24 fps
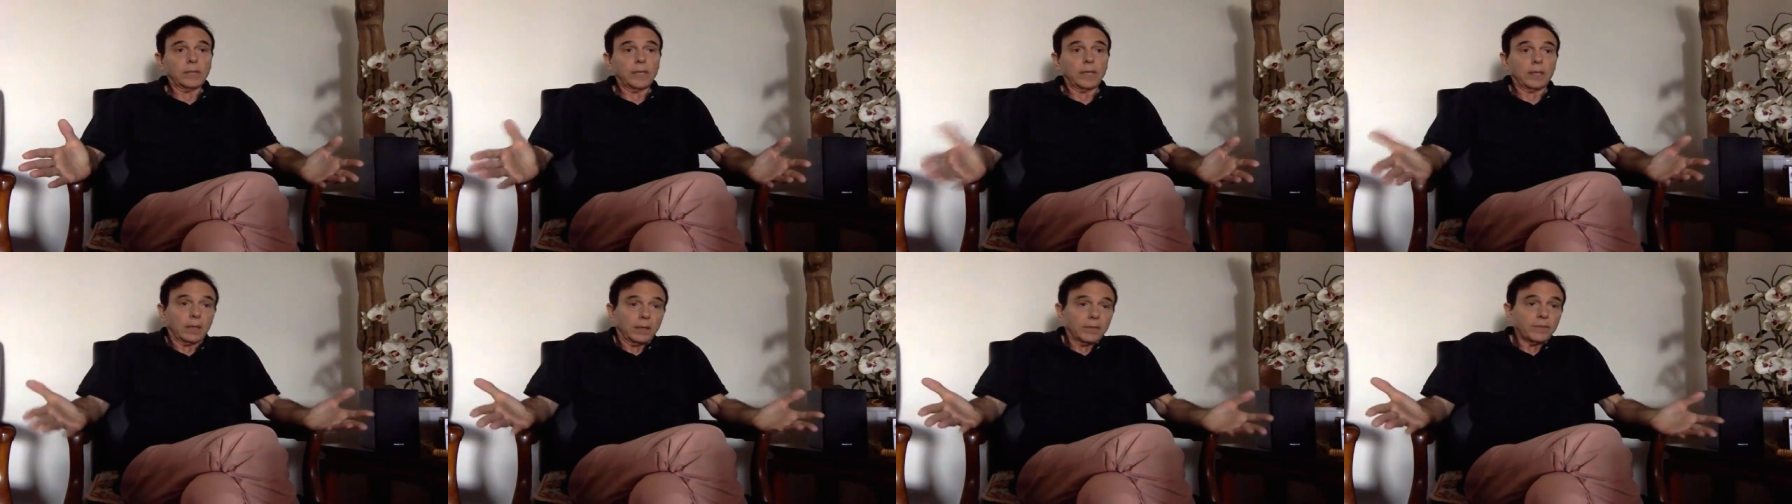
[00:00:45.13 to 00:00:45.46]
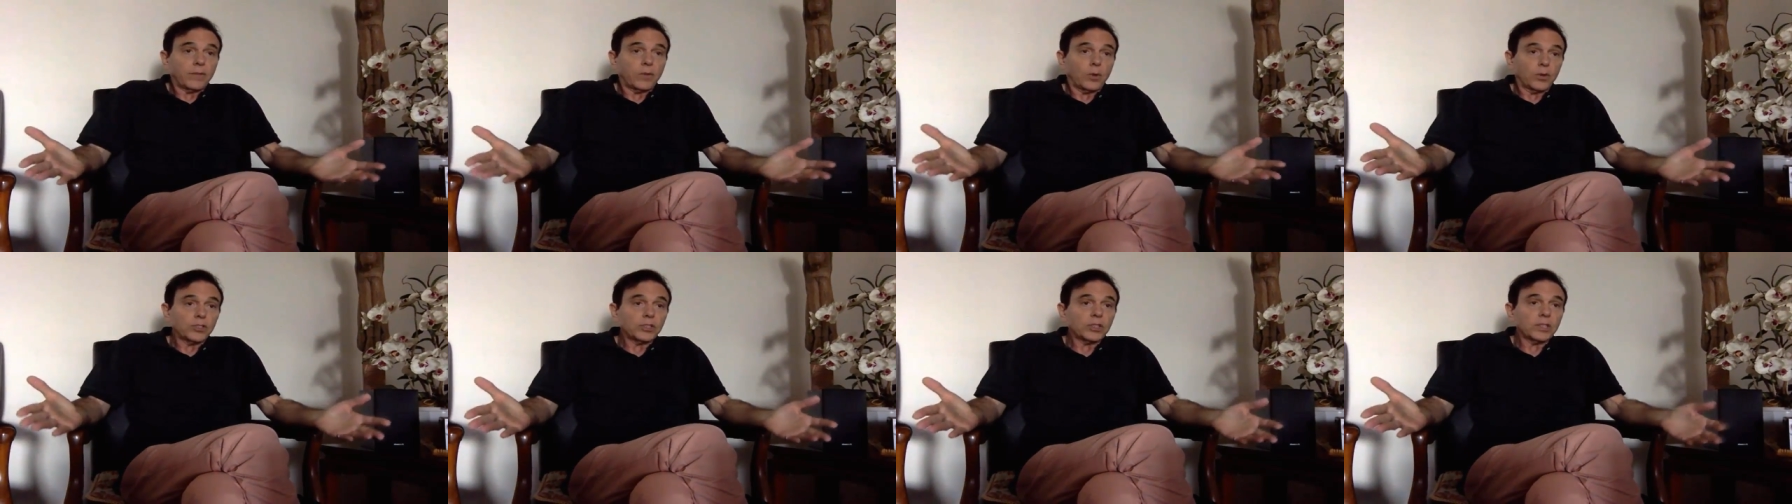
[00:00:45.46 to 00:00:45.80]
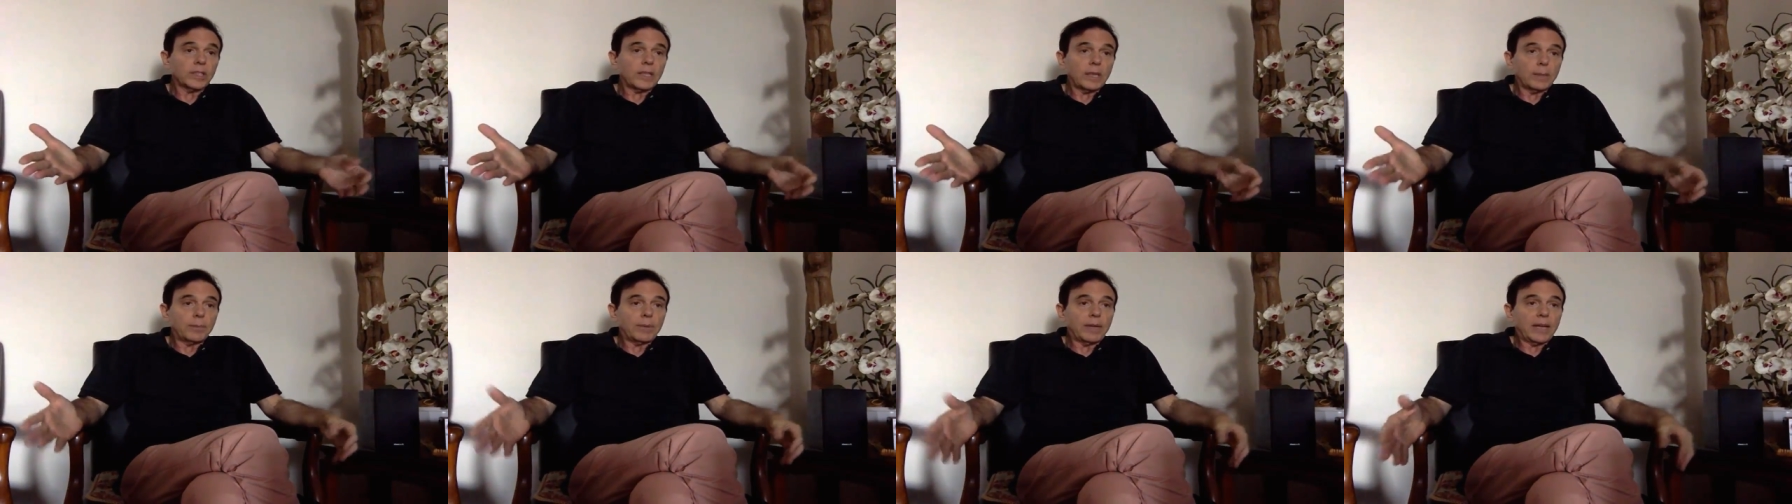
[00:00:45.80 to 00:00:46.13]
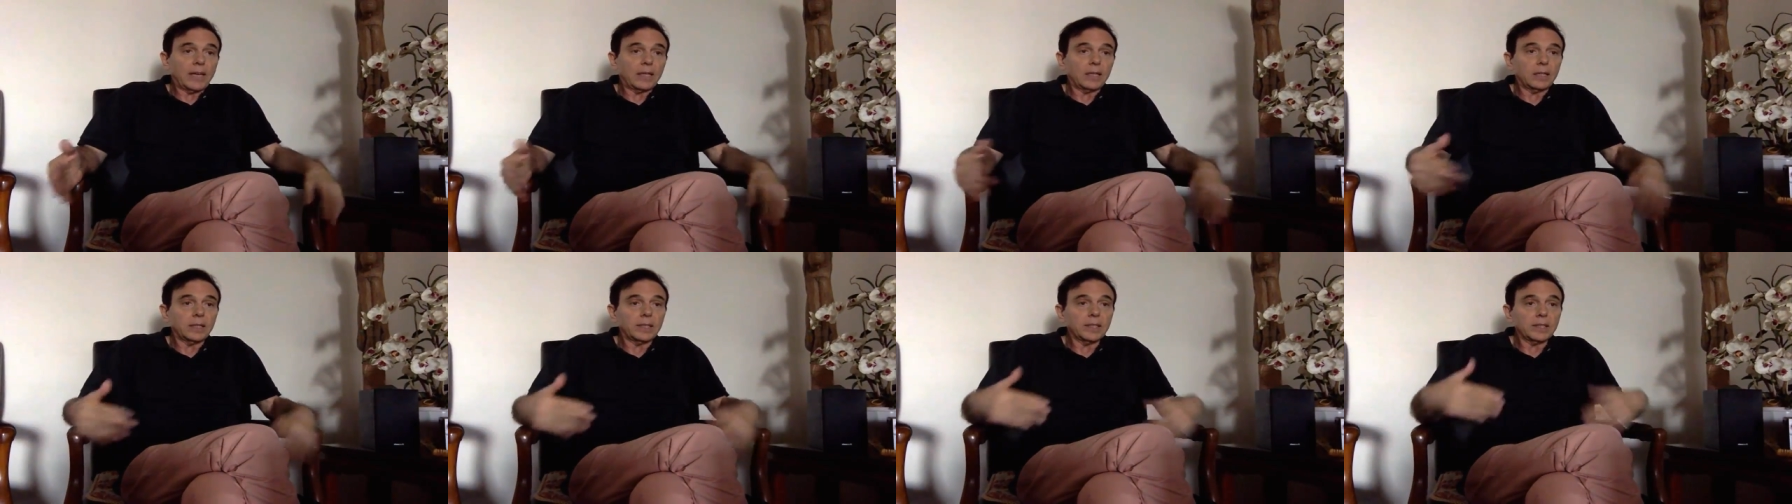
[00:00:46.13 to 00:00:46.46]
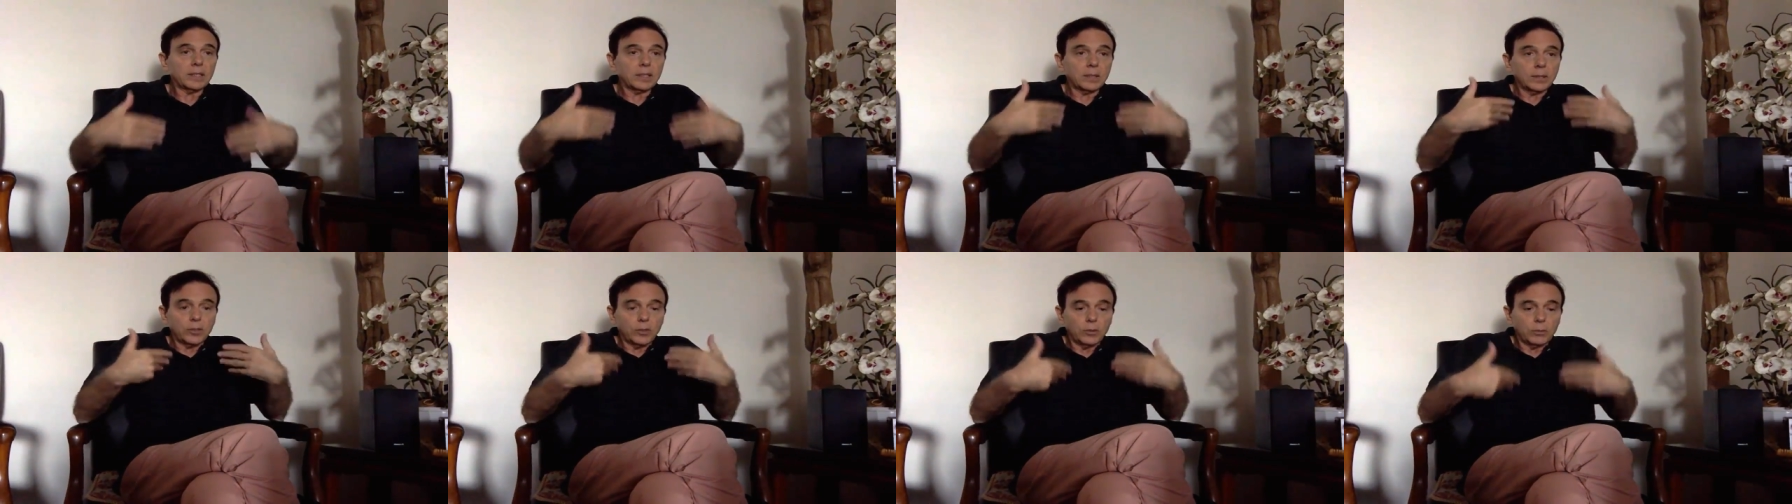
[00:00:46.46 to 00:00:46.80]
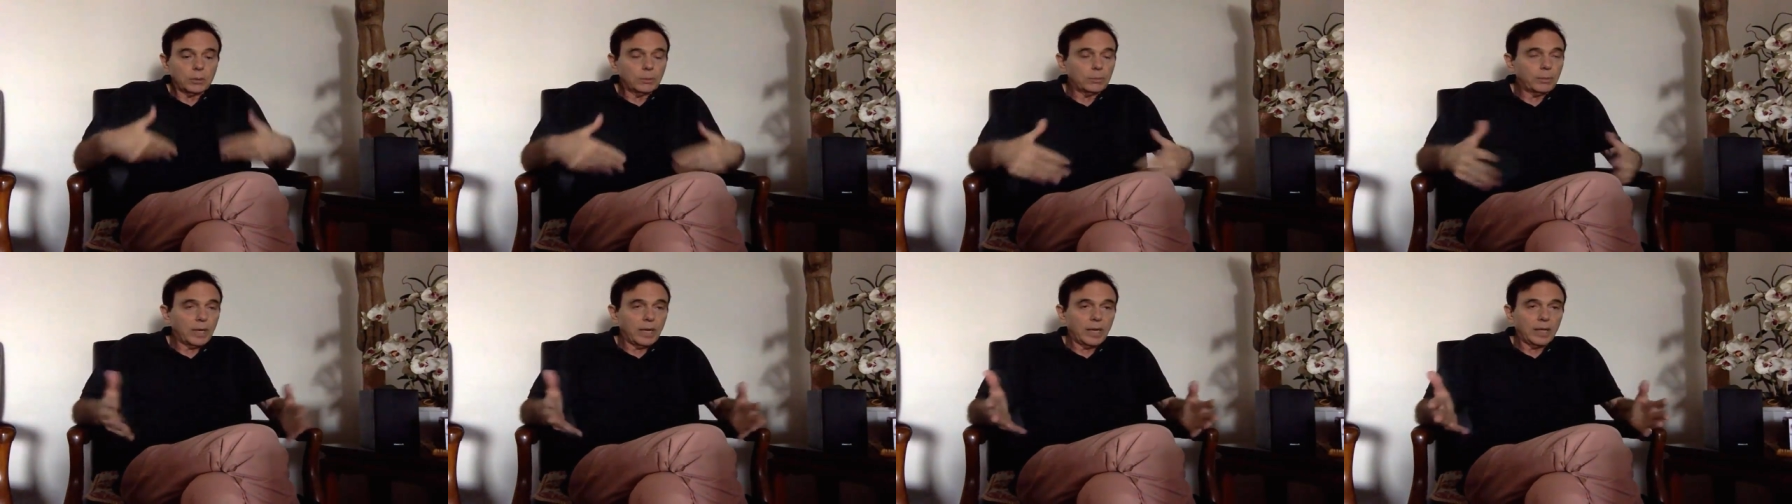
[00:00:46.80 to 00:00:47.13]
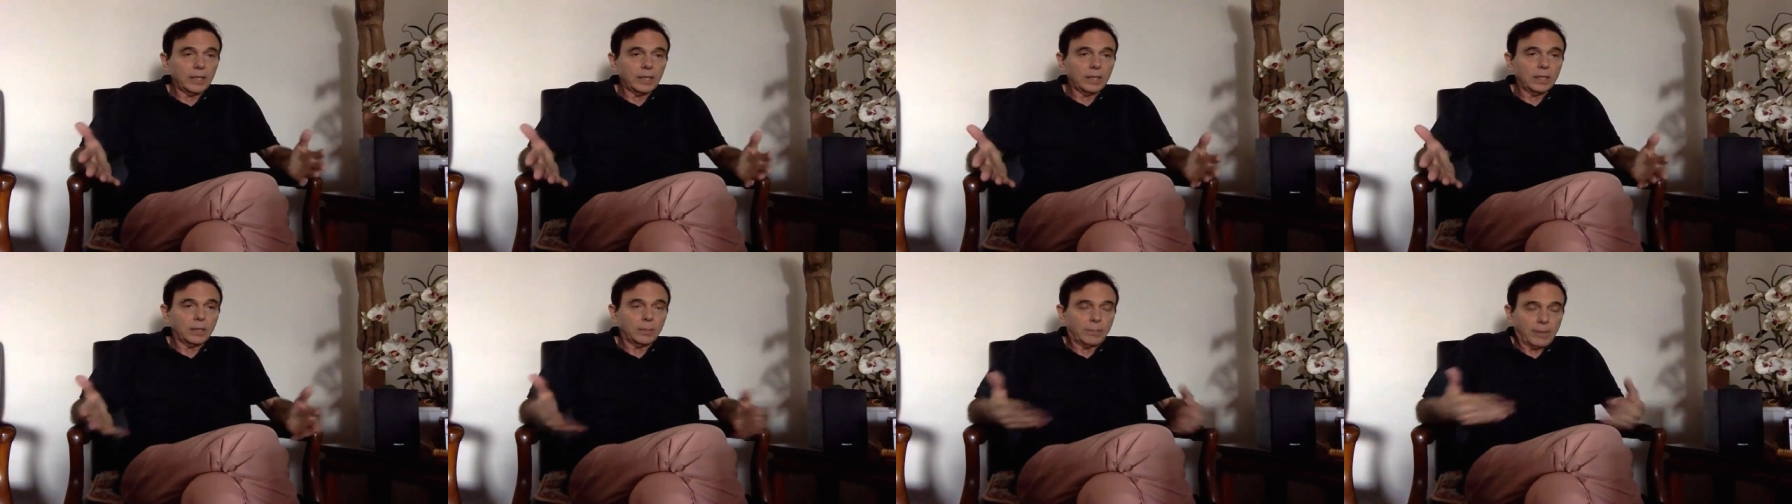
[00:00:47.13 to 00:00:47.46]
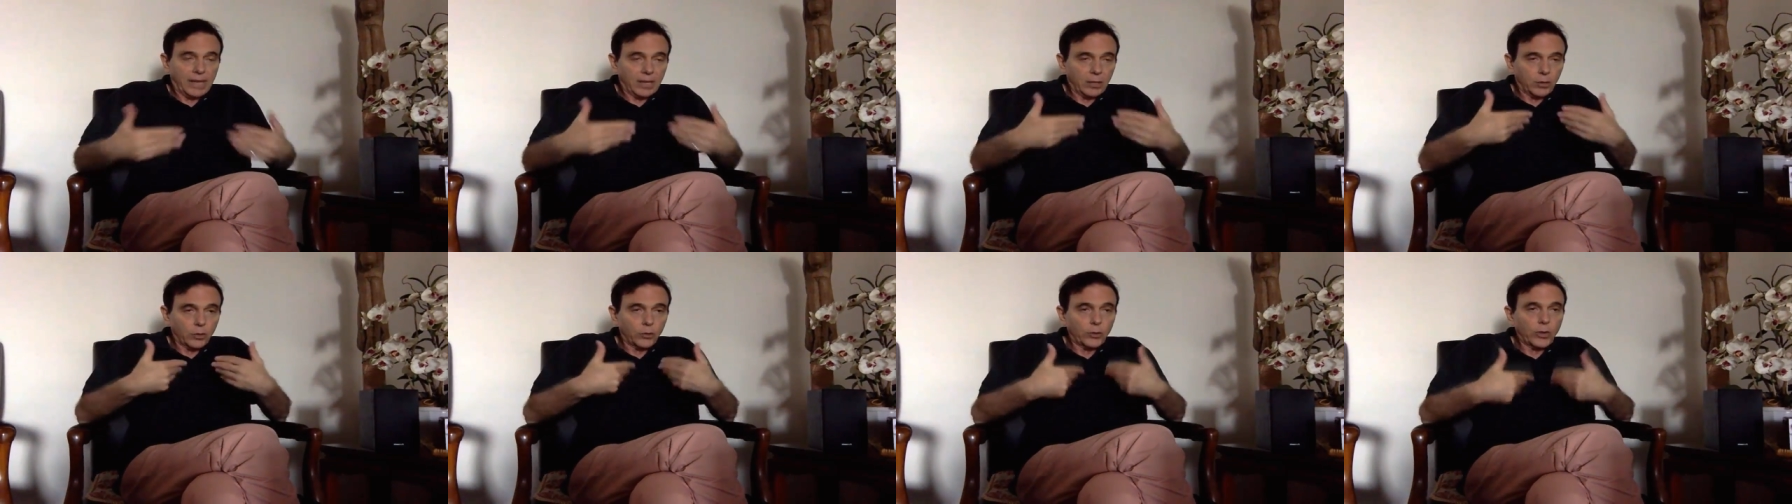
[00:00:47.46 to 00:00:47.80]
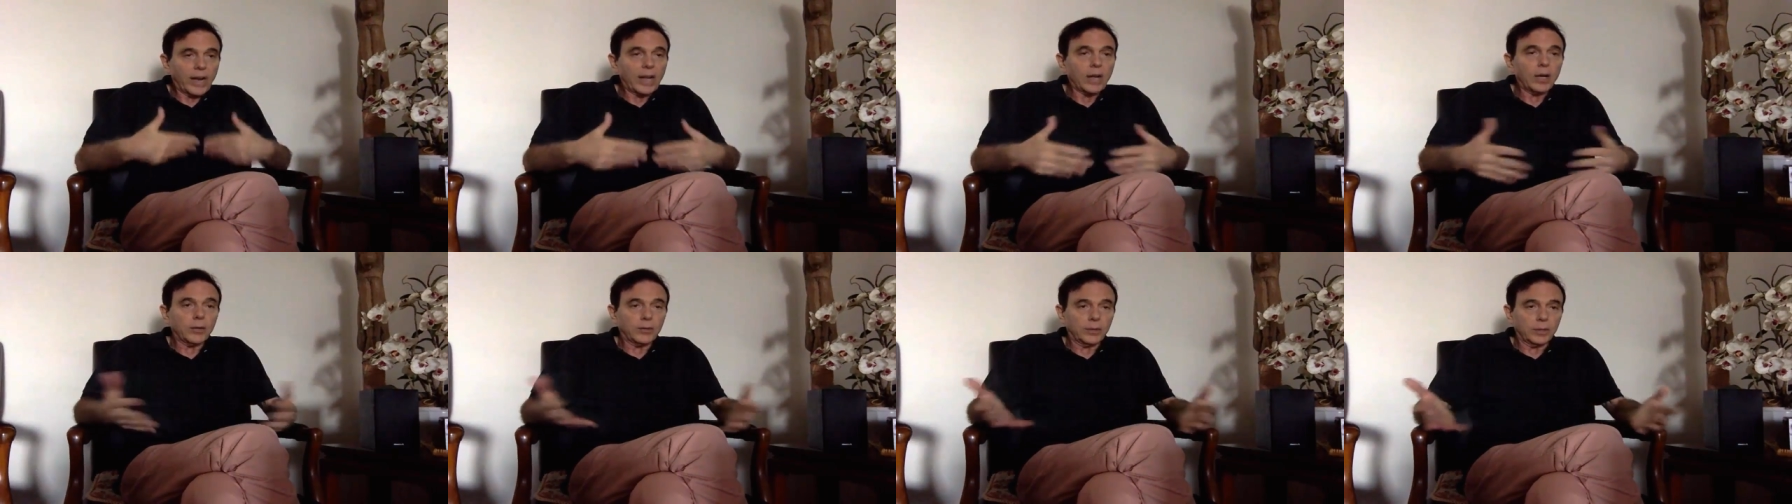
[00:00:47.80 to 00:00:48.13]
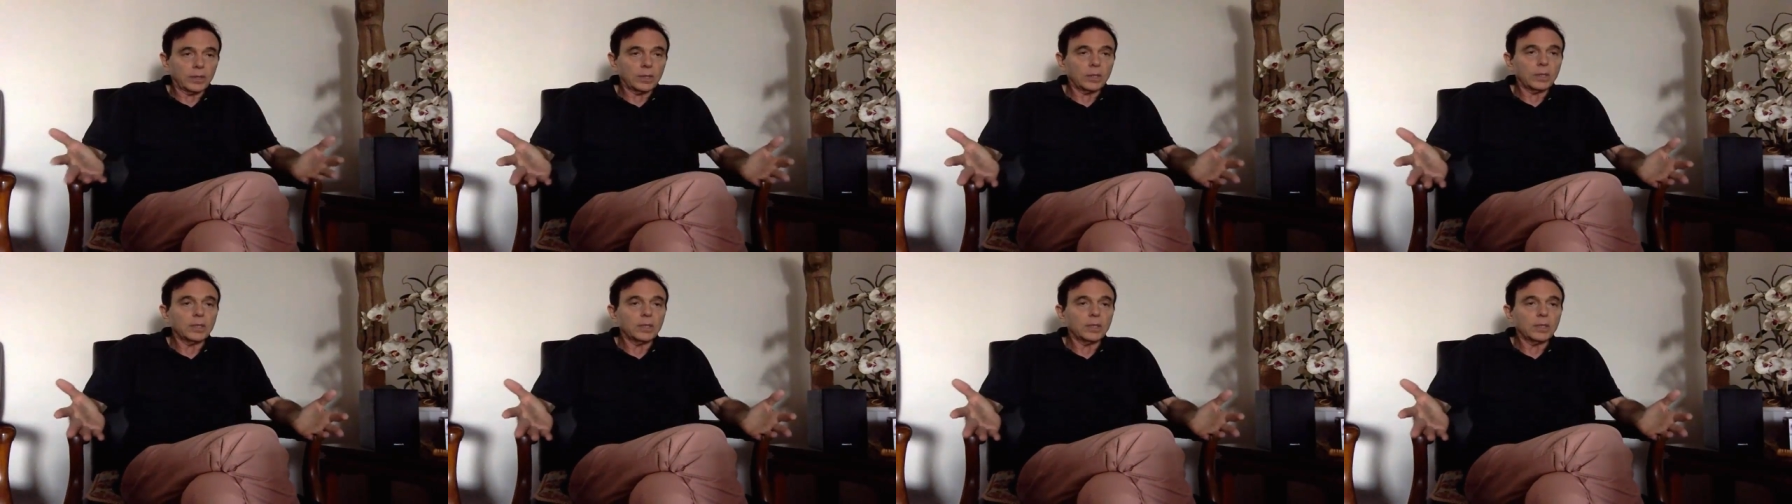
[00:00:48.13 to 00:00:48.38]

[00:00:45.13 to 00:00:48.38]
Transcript: And unfortunately, that battle is the human body, the battleground.